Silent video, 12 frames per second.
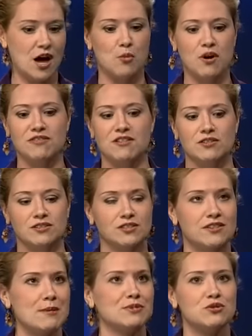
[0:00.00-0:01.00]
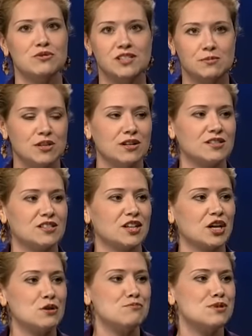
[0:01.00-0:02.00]
I want them to experience the
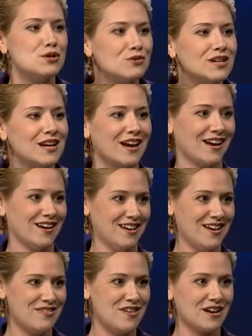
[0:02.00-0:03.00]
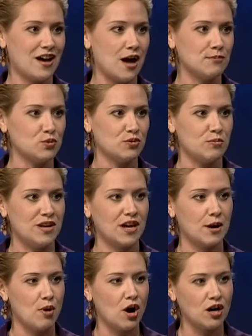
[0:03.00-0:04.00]
community that comes with
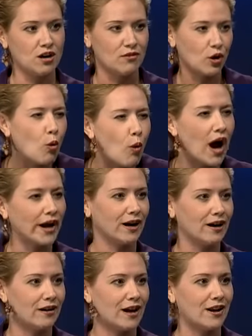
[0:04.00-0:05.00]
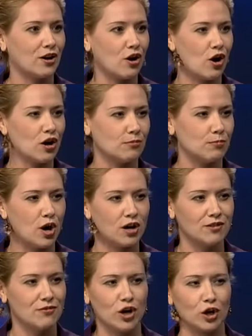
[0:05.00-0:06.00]
being a part of a choir and a
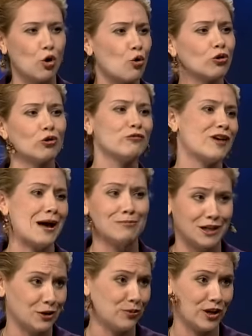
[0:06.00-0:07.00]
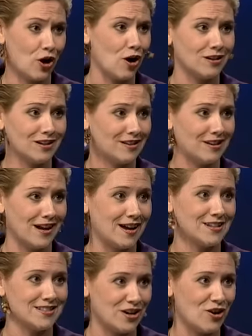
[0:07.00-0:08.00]
part of our choral family, we call it, in
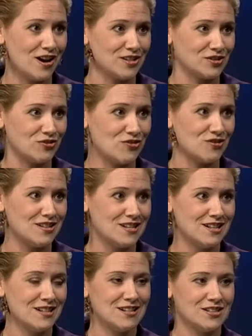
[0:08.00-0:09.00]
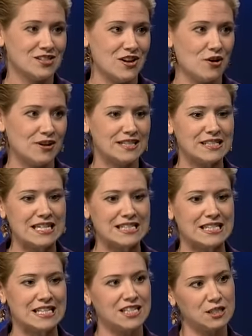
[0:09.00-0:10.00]
Annandale High School. So it's,
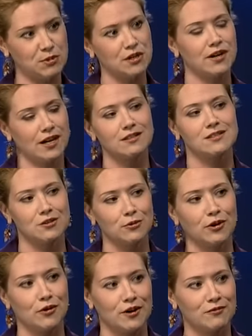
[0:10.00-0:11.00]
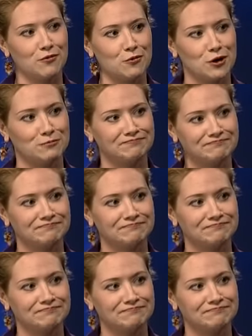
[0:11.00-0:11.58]
it's the experience that we're going for.